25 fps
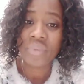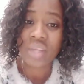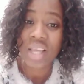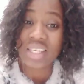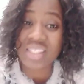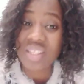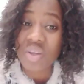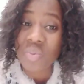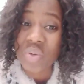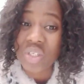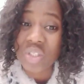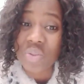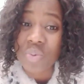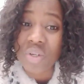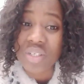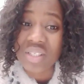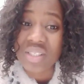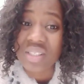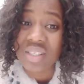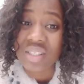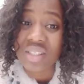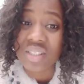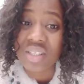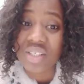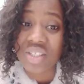I said, which one
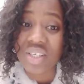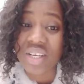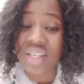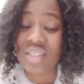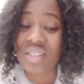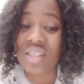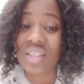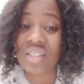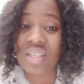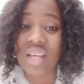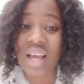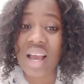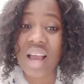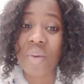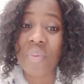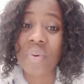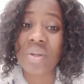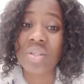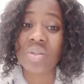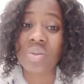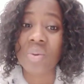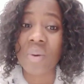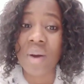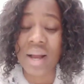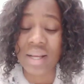is the teacher? I said, yeah. I
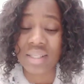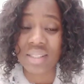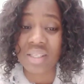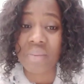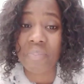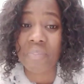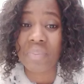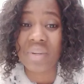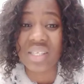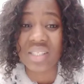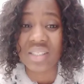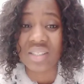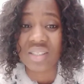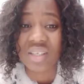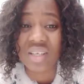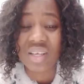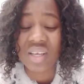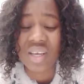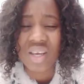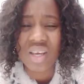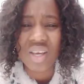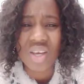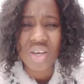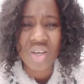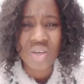went to her. I said, please.
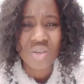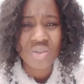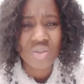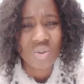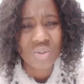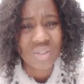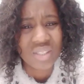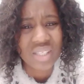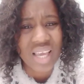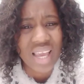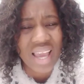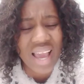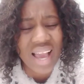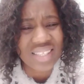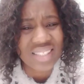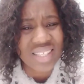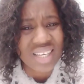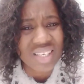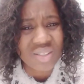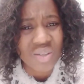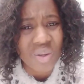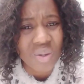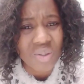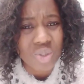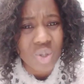I said,
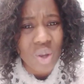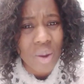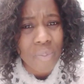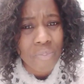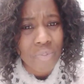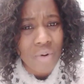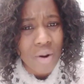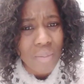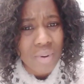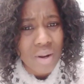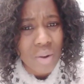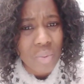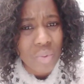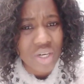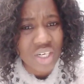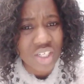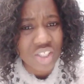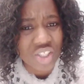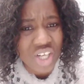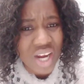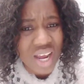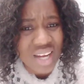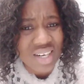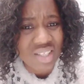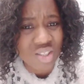it's also a problem when a
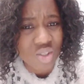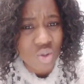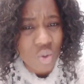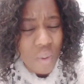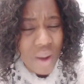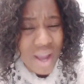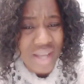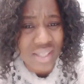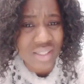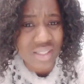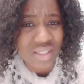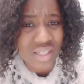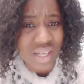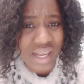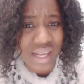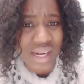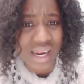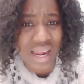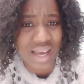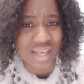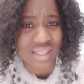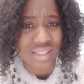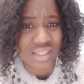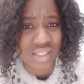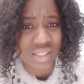child is quiet in the
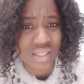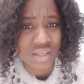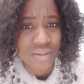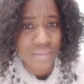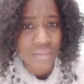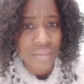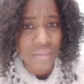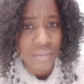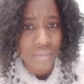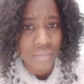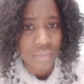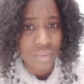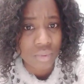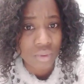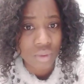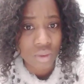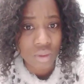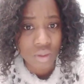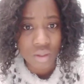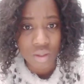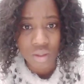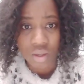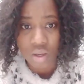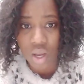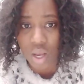class.
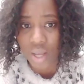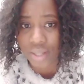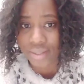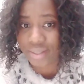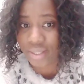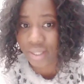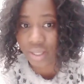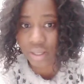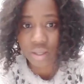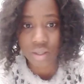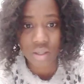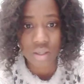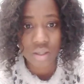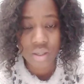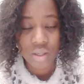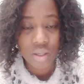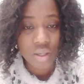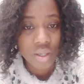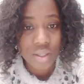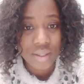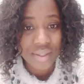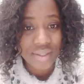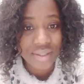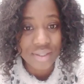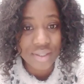I say,
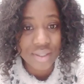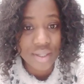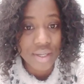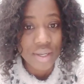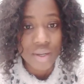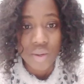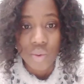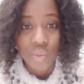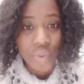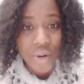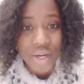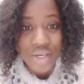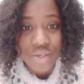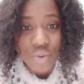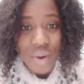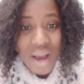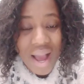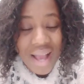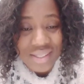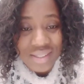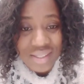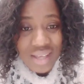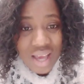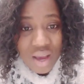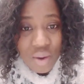when you
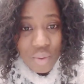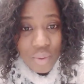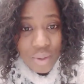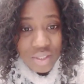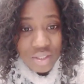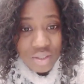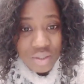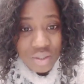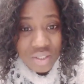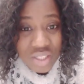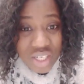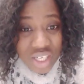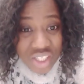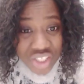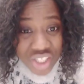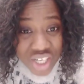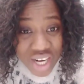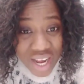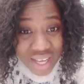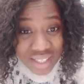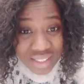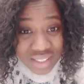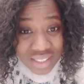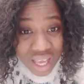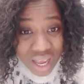ask her a question, did she
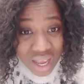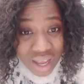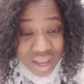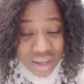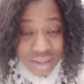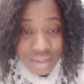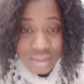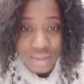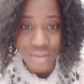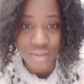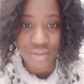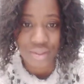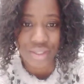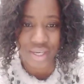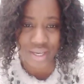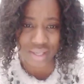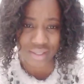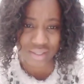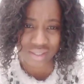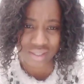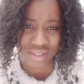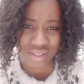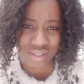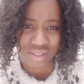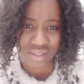answer?
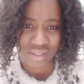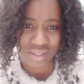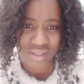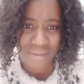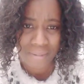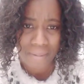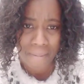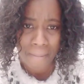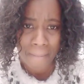Yes.